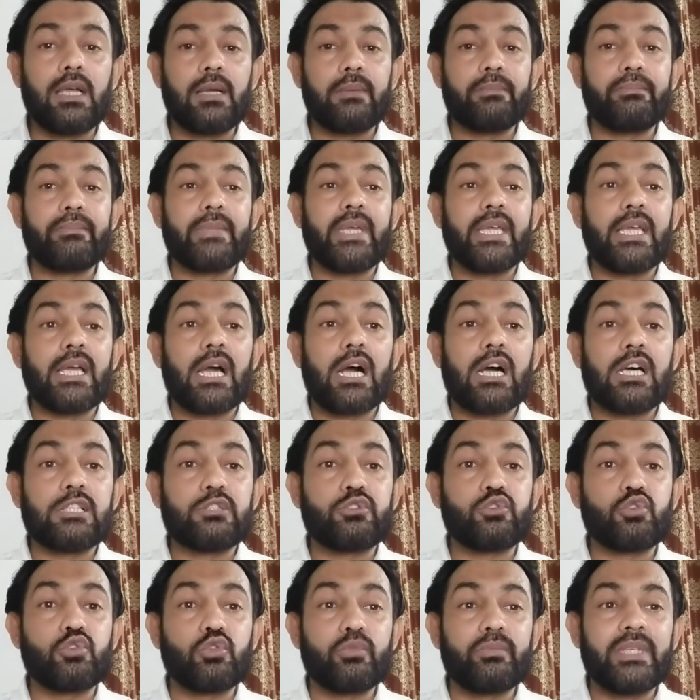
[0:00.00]
may
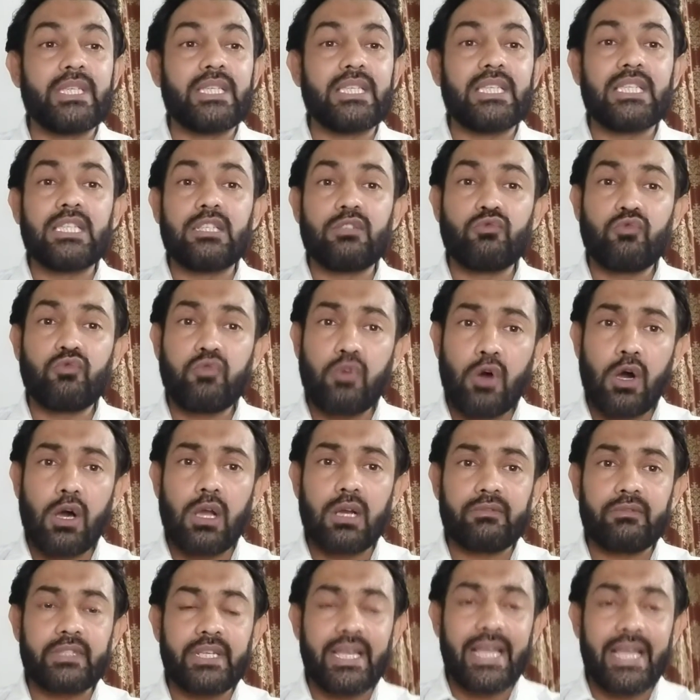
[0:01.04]
also be
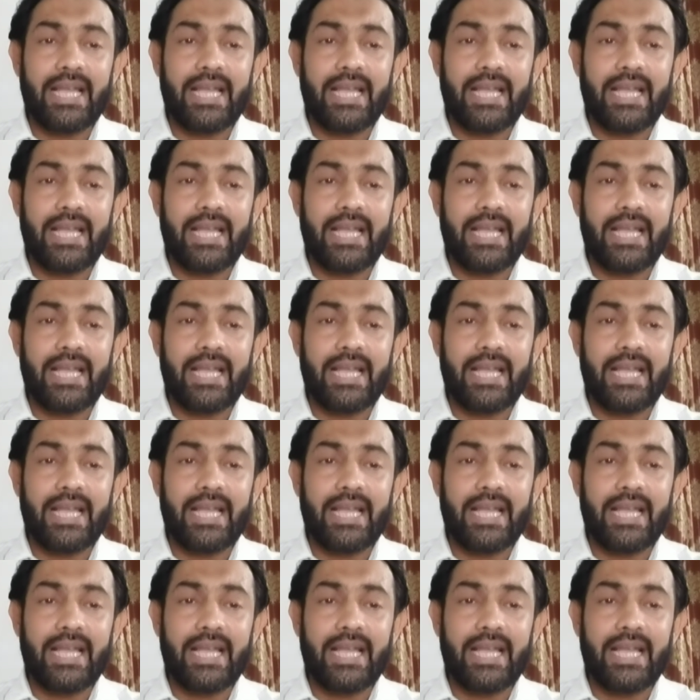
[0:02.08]
involved,